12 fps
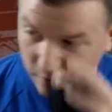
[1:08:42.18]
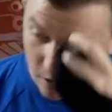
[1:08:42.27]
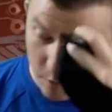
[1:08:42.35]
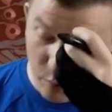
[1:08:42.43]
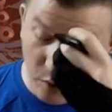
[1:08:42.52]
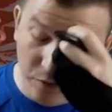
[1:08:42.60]

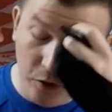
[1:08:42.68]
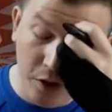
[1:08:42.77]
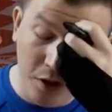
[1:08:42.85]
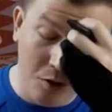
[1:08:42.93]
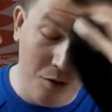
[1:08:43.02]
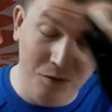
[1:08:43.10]

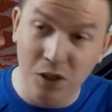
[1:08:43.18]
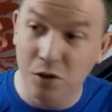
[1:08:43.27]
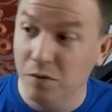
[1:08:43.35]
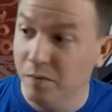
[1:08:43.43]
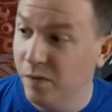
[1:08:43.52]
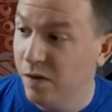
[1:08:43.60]
portfolio review,
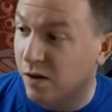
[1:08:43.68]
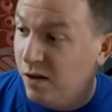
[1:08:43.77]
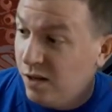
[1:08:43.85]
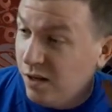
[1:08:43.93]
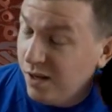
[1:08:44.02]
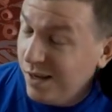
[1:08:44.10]

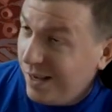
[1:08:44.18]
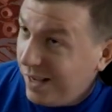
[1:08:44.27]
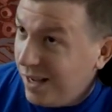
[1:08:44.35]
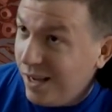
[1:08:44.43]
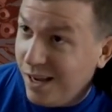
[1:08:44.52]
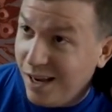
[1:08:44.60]

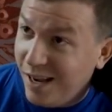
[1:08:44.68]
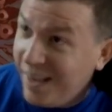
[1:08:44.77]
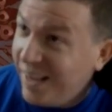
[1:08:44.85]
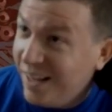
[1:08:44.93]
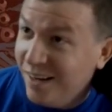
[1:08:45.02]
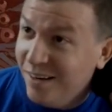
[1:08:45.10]

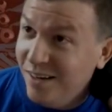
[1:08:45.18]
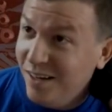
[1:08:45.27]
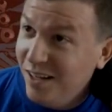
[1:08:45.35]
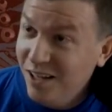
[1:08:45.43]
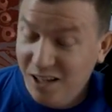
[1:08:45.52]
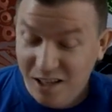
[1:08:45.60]
and
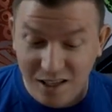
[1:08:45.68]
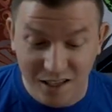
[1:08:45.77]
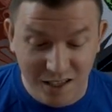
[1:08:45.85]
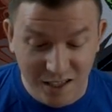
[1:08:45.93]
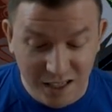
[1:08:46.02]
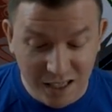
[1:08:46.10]

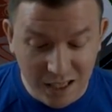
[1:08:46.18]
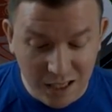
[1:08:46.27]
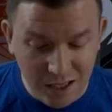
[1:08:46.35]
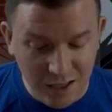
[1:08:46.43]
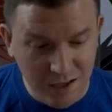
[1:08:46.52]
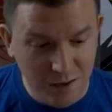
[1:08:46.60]

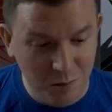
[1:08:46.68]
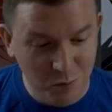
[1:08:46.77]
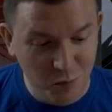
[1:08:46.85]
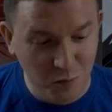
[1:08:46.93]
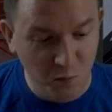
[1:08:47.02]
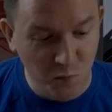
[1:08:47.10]
he
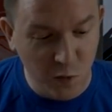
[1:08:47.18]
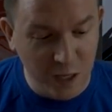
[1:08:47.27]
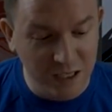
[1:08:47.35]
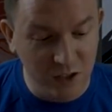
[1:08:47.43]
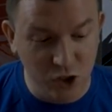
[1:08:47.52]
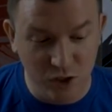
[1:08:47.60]

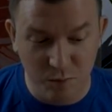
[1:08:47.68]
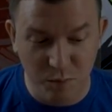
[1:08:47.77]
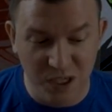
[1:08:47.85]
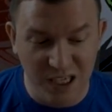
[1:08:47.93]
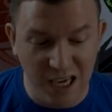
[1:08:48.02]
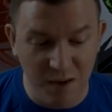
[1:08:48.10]
like just
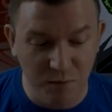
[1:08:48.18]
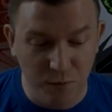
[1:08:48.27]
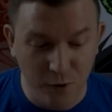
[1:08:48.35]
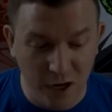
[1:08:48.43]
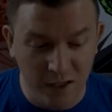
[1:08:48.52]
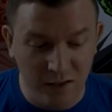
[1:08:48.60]
became
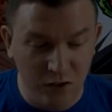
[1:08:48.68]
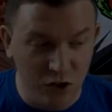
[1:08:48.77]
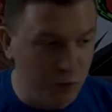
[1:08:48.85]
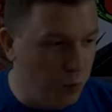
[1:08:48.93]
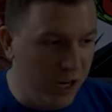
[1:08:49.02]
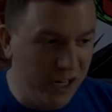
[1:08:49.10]
friends
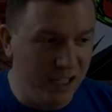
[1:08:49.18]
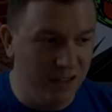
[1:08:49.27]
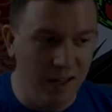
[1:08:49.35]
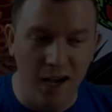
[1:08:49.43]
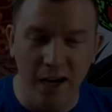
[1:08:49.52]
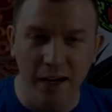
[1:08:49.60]
just waiting in
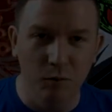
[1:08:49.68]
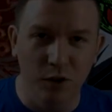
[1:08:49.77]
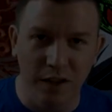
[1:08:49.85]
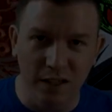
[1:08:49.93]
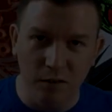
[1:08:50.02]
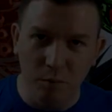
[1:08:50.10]
line
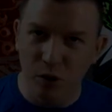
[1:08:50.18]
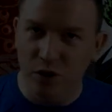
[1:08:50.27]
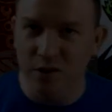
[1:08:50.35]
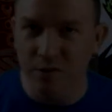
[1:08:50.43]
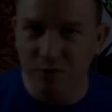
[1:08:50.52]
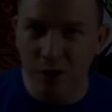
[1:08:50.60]
with like the
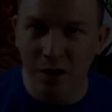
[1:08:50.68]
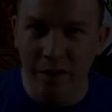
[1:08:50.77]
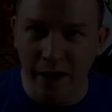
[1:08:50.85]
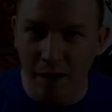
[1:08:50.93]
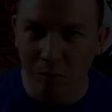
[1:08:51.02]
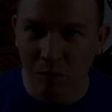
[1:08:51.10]
person in front of
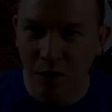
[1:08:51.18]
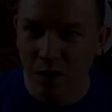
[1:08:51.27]
them.